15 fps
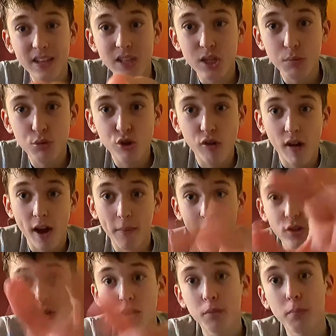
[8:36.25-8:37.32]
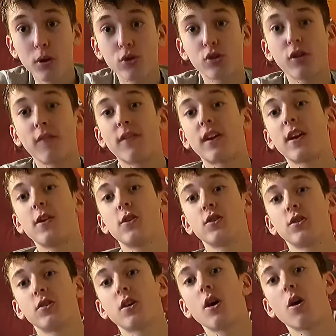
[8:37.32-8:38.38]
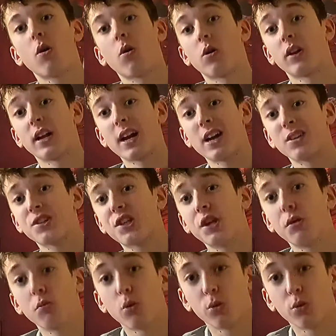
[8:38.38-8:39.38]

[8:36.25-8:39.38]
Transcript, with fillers: subscribe, turn the post notifications on, and I'll see you all